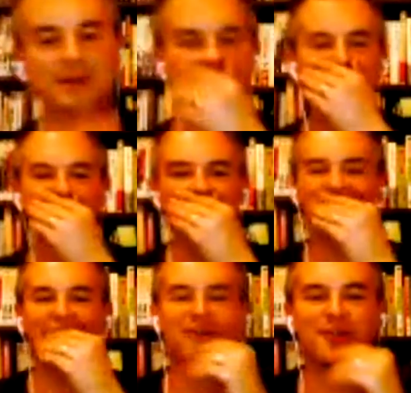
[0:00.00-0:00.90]
You know what I mean?
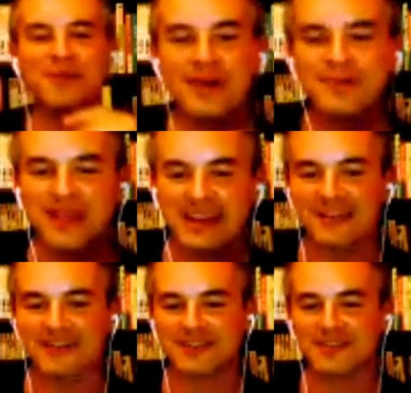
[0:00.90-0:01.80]
I don't know, maybe
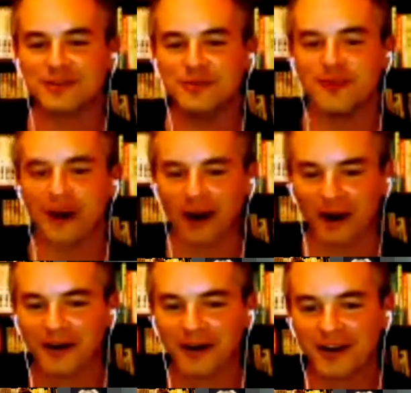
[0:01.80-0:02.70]
I'm taking this too
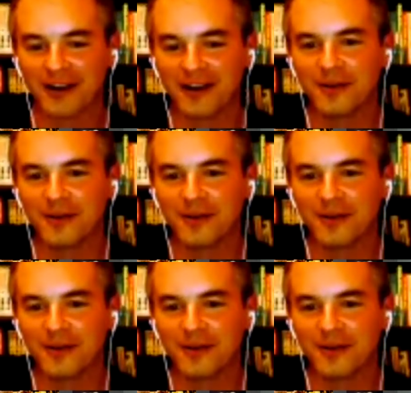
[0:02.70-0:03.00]
far.